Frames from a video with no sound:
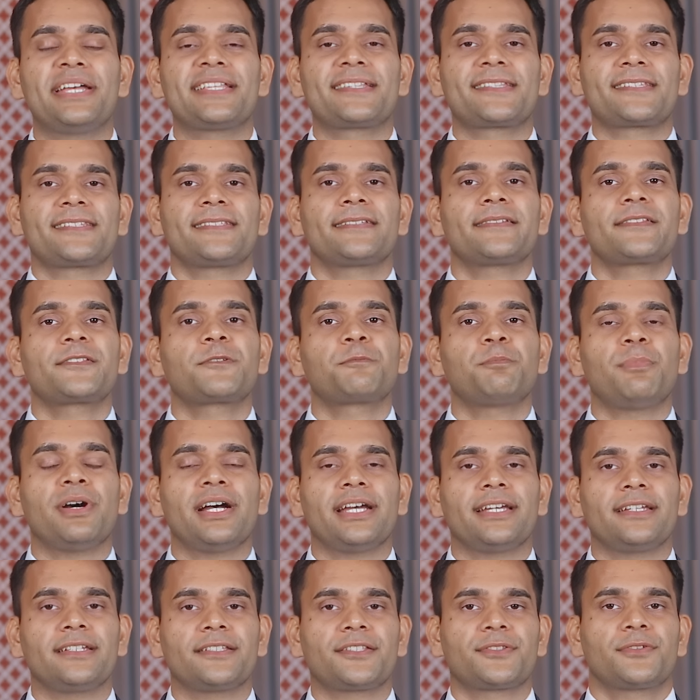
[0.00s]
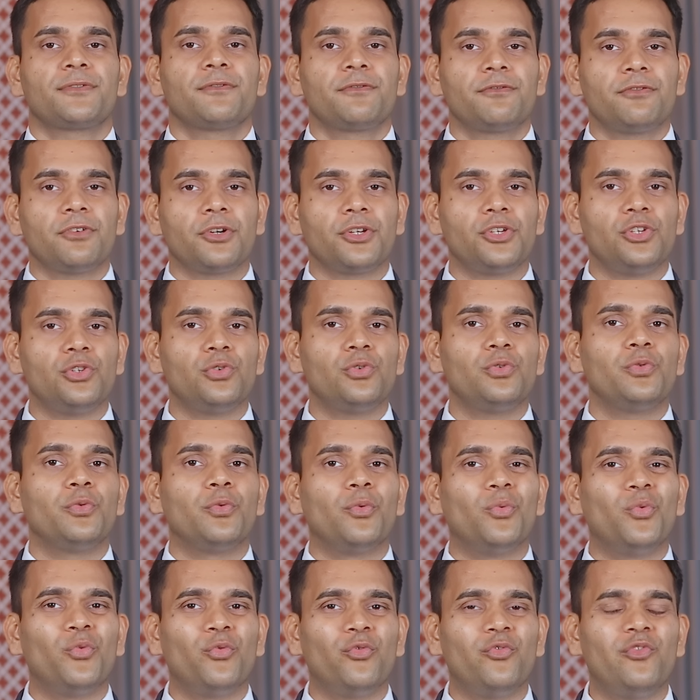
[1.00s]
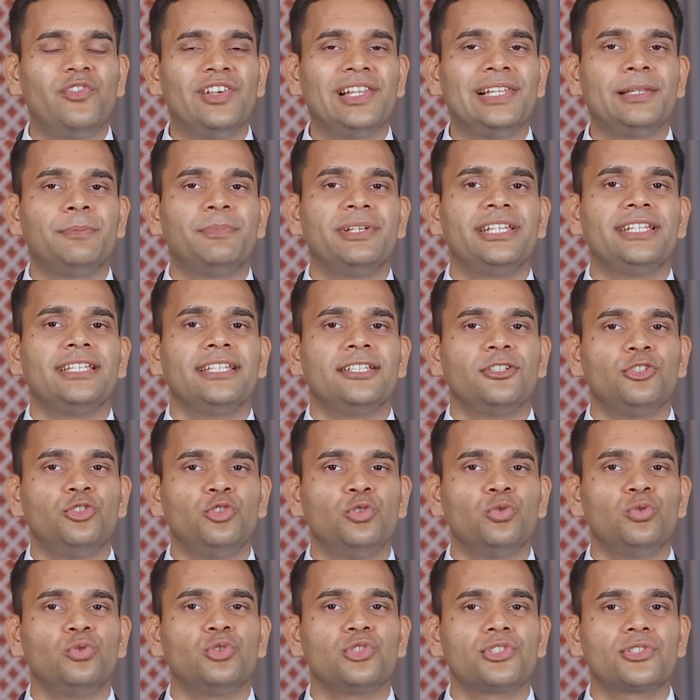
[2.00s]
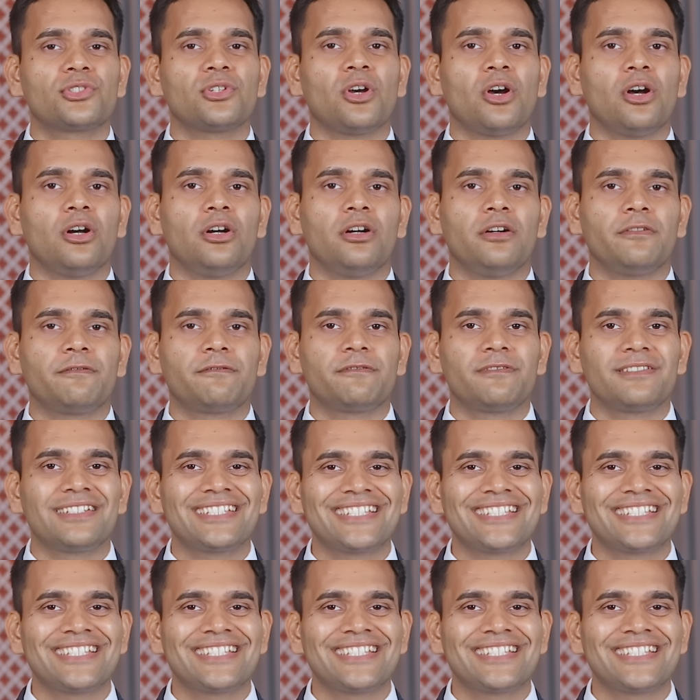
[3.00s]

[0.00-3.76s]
best spice for you will be use of